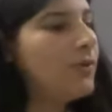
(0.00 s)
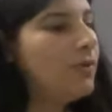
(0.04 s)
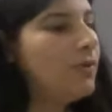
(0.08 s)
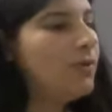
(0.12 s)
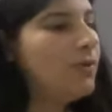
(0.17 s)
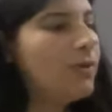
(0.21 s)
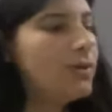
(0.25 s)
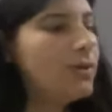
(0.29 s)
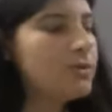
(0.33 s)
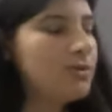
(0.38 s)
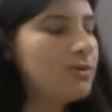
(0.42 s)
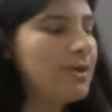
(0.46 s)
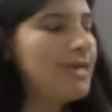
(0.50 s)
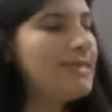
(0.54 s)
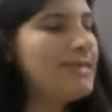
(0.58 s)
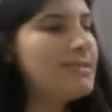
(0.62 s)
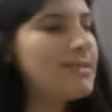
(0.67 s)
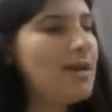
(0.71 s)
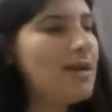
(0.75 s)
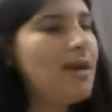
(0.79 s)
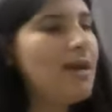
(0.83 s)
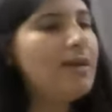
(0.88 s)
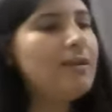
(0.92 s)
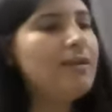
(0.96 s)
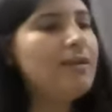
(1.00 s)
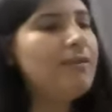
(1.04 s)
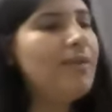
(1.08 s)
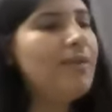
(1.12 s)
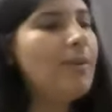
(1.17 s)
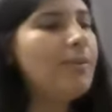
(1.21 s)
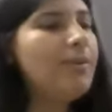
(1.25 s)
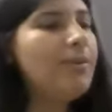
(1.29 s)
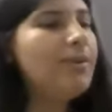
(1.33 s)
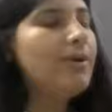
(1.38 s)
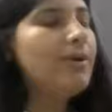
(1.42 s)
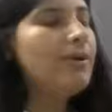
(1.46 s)
Okay. So let's start the
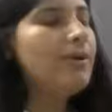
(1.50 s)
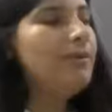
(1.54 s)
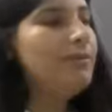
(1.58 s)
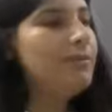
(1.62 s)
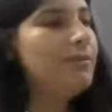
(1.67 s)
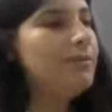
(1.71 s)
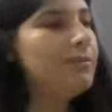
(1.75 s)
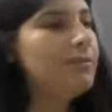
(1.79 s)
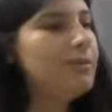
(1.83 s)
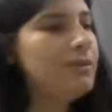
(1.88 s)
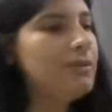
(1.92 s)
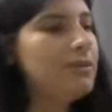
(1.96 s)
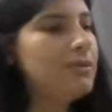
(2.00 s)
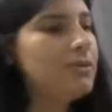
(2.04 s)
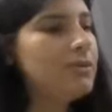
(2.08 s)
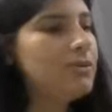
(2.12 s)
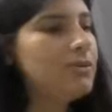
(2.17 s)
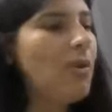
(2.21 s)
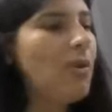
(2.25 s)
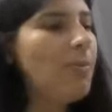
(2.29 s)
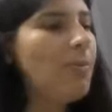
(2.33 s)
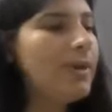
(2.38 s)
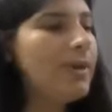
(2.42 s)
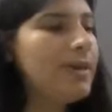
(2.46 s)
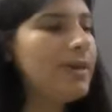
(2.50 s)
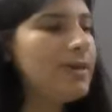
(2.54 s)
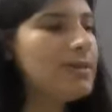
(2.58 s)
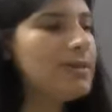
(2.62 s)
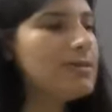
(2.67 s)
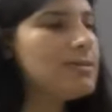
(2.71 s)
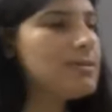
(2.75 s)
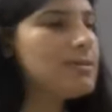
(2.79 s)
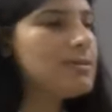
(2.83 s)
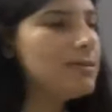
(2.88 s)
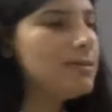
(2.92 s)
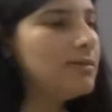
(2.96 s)
webinar. The topic
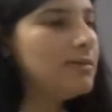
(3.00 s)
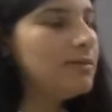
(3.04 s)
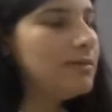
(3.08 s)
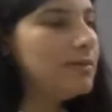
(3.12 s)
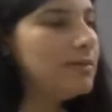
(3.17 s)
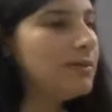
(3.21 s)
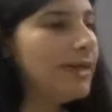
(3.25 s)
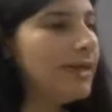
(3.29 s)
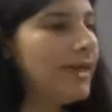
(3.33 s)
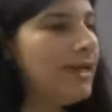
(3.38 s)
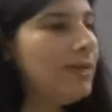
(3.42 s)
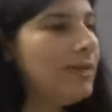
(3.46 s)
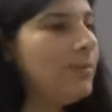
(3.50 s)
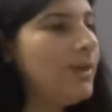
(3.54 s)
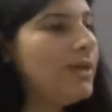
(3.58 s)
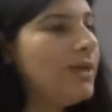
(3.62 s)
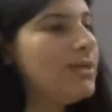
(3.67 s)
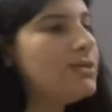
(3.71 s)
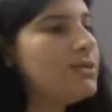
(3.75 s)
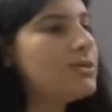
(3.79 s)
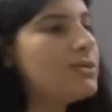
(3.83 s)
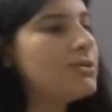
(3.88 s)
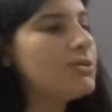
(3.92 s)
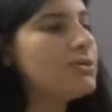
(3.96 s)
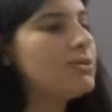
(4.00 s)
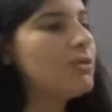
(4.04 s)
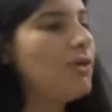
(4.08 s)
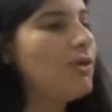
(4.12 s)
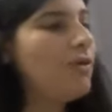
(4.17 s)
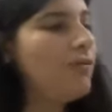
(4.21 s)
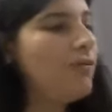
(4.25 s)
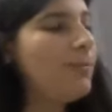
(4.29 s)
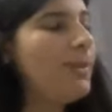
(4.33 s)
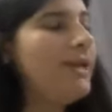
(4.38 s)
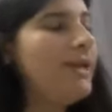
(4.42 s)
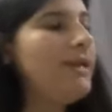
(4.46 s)
is elements
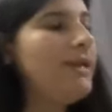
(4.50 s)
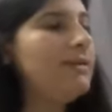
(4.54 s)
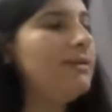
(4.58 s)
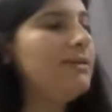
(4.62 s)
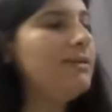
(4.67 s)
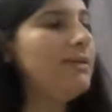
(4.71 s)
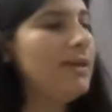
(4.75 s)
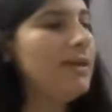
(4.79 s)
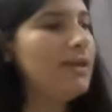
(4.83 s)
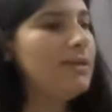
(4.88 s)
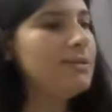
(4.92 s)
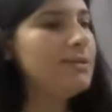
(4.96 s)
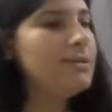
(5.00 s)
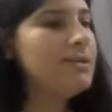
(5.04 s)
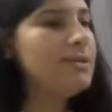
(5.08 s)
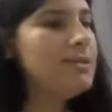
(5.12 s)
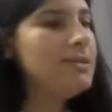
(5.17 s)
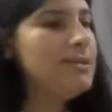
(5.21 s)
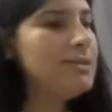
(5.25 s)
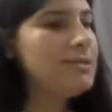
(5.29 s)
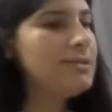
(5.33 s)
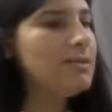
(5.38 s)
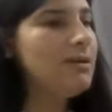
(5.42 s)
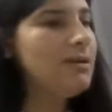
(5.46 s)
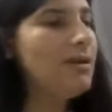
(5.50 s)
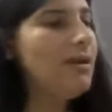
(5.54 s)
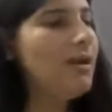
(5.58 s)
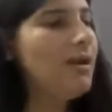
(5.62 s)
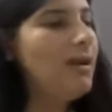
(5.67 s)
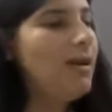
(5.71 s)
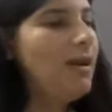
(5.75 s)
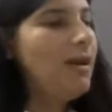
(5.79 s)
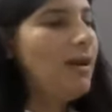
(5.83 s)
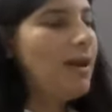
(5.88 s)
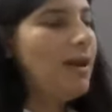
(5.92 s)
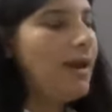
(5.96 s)
of medical negligence
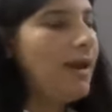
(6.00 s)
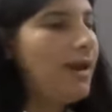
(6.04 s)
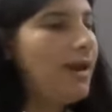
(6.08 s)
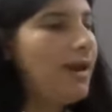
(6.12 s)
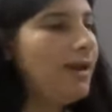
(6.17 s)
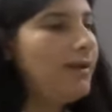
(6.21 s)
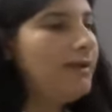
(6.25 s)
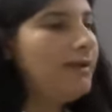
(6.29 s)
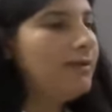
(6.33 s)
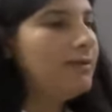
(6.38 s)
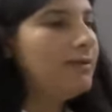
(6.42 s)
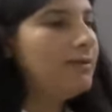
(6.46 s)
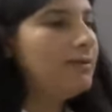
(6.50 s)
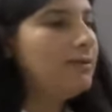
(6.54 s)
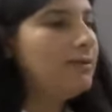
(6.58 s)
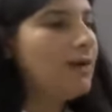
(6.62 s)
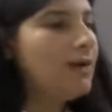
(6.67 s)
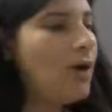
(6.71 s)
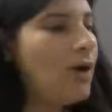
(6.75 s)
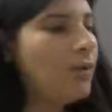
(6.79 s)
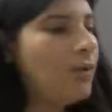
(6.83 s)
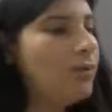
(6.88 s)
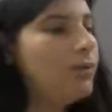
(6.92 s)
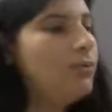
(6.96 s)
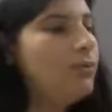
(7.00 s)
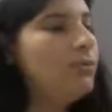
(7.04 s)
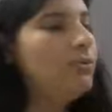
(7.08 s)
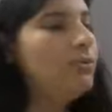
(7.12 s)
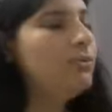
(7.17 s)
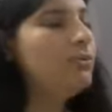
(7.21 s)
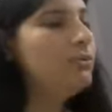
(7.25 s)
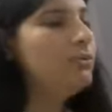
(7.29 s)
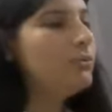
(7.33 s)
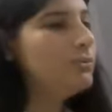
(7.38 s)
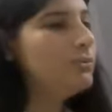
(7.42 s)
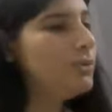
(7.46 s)
and how
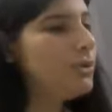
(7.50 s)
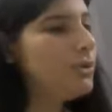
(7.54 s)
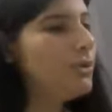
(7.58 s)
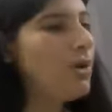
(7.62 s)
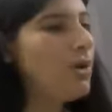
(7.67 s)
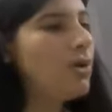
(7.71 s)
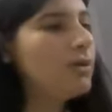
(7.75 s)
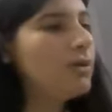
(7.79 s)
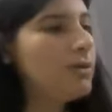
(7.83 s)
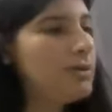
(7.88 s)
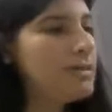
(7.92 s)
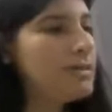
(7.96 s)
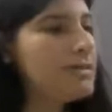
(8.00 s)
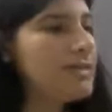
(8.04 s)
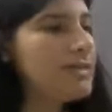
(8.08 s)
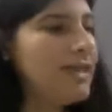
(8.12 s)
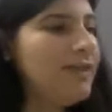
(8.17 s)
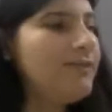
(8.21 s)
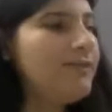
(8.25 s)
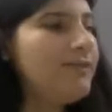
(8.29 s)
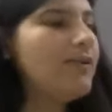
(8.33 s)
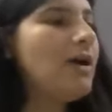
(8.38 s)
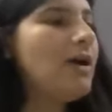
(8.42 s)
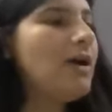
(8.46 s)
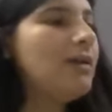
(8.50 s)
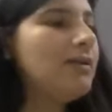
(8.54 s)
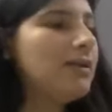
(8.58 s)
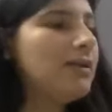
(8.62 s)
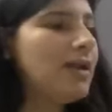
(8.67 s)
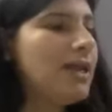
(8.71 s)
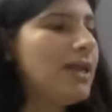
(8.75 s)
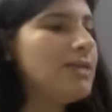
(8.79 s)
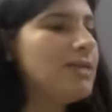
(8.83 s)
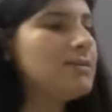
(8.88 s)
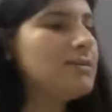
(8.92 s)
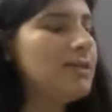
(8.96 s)
do the doctors safeguard
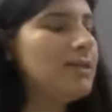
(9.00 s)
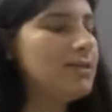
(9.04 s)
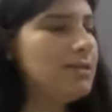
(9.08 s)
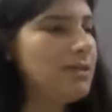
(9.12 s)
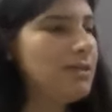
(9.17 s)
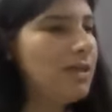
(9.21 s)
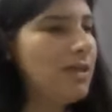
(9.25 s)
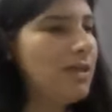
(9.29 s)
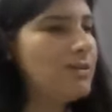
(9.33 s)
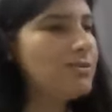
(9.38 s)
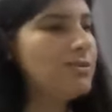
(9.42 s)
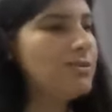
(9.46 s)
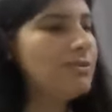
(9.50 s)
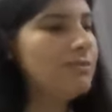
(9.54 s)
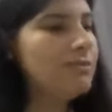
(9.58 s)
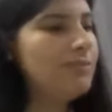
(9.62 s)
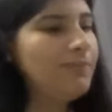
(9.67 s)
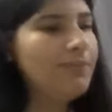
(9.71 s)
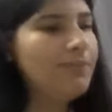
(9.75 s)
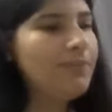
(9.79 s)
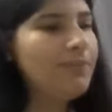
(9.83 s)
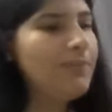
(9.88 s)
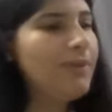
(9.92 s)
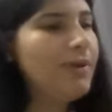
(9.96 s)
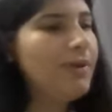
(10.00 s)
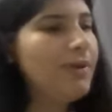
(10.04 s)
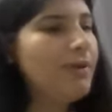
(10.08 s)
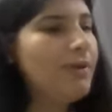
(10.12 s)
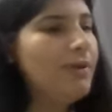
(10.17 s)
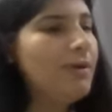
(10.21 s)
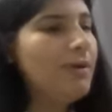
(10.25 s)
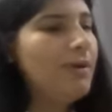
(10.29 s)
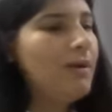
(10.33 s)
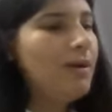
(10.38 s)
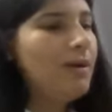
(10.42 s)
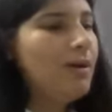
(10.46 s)
against litigation.
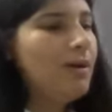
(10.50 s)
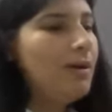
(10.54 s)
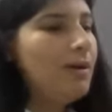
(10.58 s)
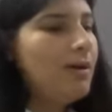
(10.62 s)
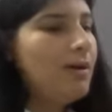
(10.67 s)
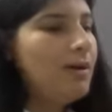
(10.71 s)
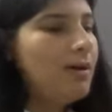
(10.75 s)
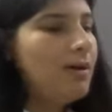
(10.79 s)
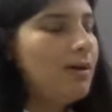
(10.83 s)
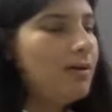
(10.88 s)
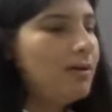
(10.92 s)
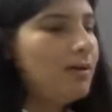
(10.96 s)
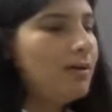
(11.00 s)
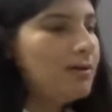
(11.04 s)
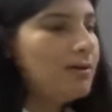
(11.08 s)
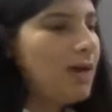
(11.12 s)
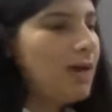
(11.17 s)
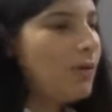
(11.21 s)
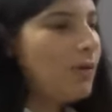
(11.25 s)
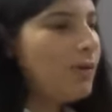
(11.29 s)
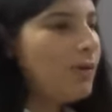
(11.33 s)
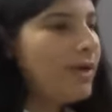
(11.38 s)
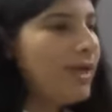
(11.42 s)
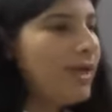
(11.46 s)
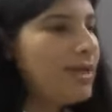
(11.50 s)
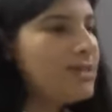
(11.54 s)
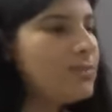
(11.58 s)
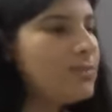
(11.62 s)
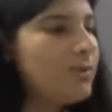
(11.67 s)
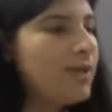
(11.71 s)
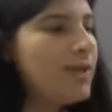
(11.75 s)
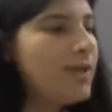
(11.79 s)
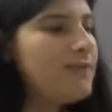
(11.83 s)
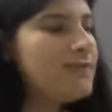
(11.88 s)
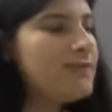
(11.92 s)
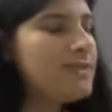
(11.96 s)
Nowadays,
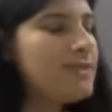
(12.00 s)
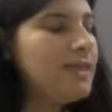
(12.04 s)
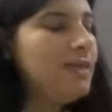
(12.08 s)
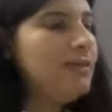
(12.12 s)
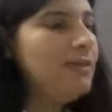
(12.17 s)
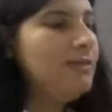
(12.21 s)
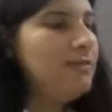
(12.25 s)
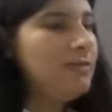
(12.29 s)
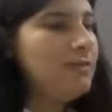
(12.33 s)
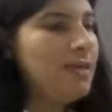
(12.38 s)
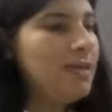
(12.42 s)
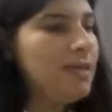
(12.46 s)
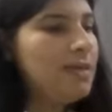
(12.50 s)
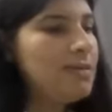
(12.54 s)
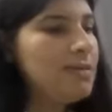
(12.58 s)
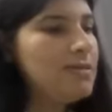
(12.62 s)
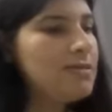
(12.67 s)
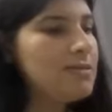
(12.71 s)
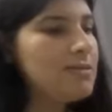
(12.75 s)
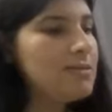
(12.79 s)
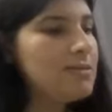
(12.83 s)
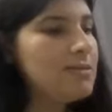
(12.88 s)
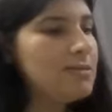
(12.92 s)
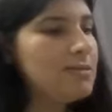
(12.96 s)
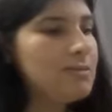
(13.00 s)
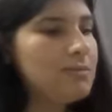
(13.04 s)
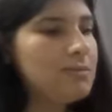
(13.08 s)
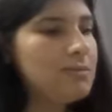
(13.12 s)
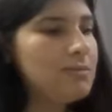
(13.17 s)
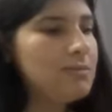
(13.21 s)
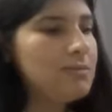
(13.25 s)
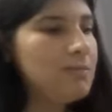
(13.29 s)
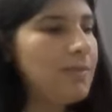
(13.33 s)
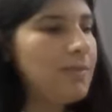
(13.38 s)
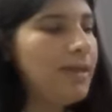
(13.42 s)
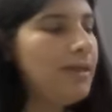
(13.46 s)
we have seen there is
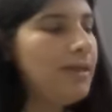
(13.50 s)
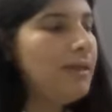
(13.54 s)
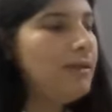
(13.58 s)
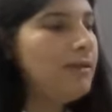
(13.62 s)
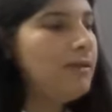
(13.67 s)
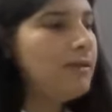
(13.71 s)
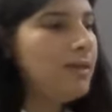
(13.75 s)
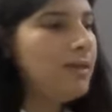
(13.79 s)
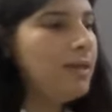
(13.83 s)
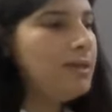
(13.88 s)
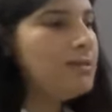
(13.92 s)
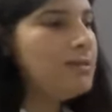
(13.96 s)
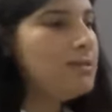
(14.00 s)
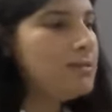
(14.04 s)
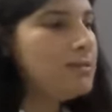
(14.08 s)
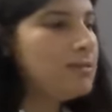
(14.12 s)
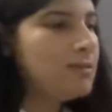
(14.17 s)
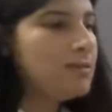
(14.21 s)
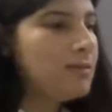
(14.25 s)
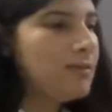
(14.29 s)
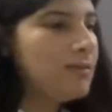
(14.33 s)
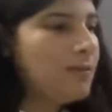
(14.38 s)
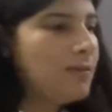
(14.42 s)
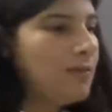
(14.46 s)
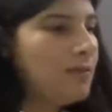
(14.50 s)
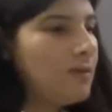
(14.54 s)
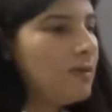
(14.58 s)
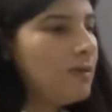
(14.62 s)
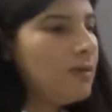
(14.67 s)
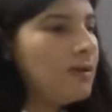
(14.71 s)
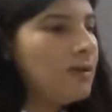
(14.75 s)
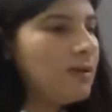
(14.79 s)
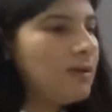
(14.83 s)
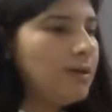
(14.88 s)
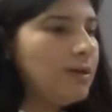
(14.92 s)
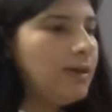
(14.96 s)
an increase
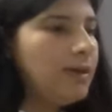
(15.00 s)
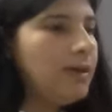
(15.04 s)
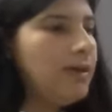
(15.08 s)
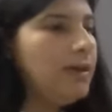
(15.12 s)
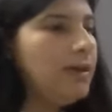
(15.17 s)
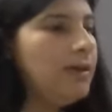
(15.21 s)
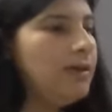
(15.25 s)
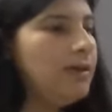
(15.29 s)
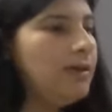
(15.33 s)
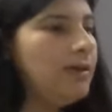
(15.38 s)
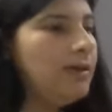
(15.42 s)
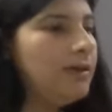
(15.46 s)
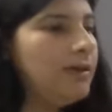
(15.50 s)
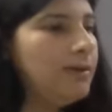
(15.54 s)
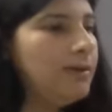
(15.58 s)
in